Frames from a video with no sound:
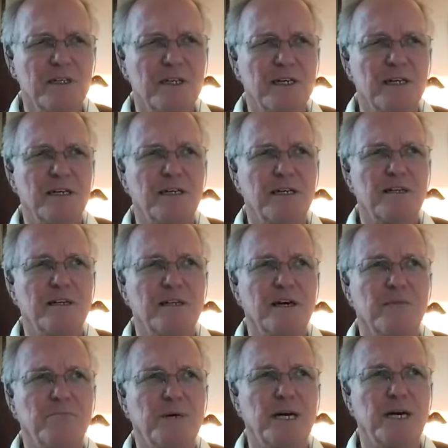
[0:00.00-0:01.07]
about,
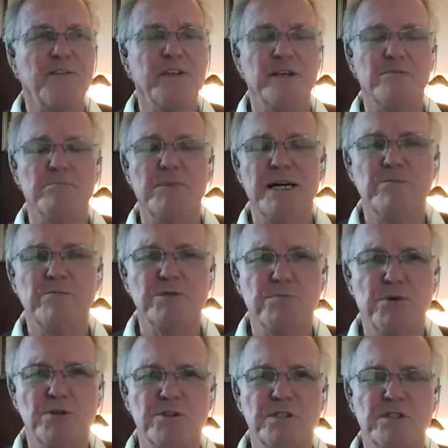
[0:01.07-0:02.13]
I think Mike was
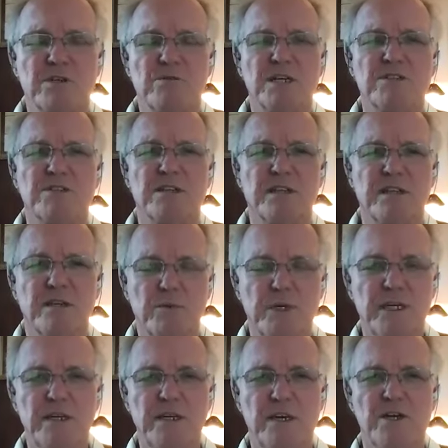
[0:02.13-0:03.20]
posing the question,
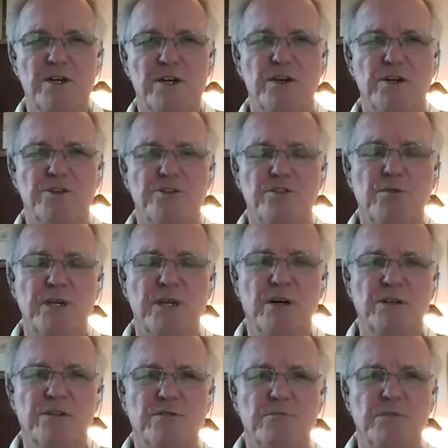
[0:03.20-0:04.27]
should we
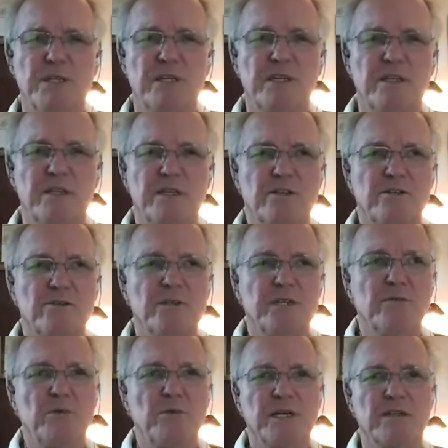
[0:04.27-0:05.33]
ought to be
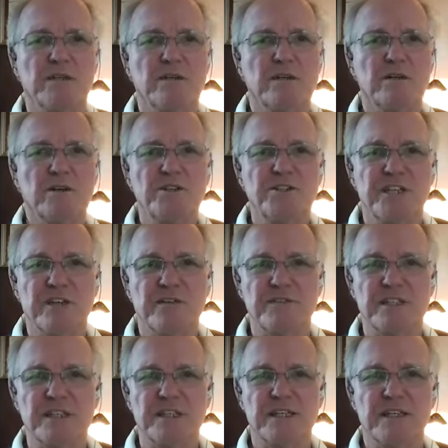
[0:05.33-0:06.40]
doing what Gurdjieff
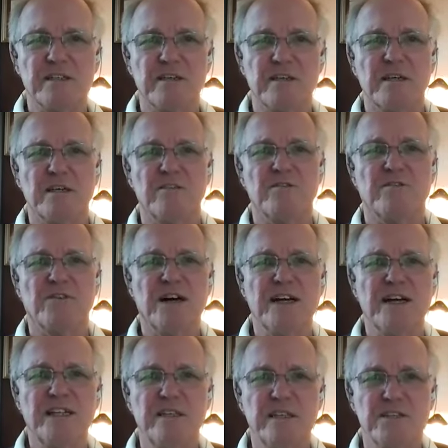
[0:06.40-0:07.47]
did,
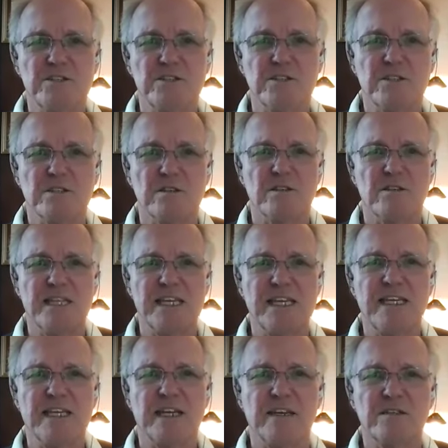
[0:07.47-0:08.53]
find this
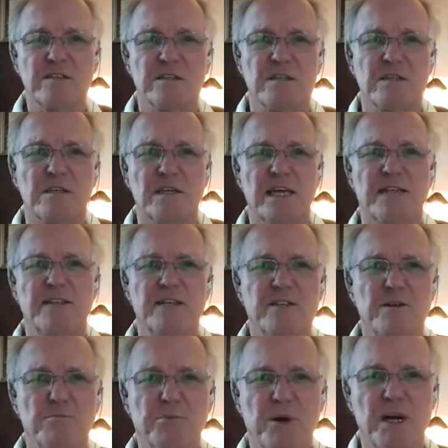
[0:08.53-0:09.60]
thing in us and then
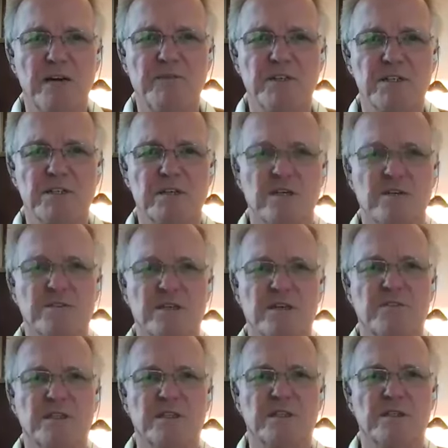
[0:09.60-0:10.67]
deprive ourselves
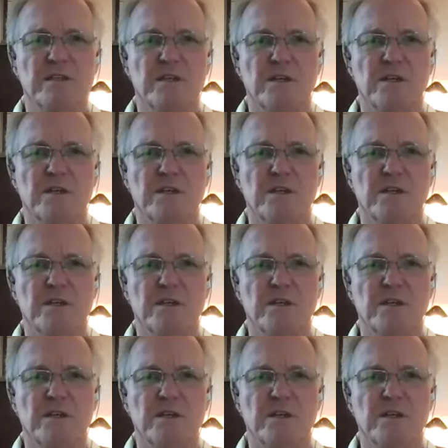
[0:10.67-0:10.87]
of it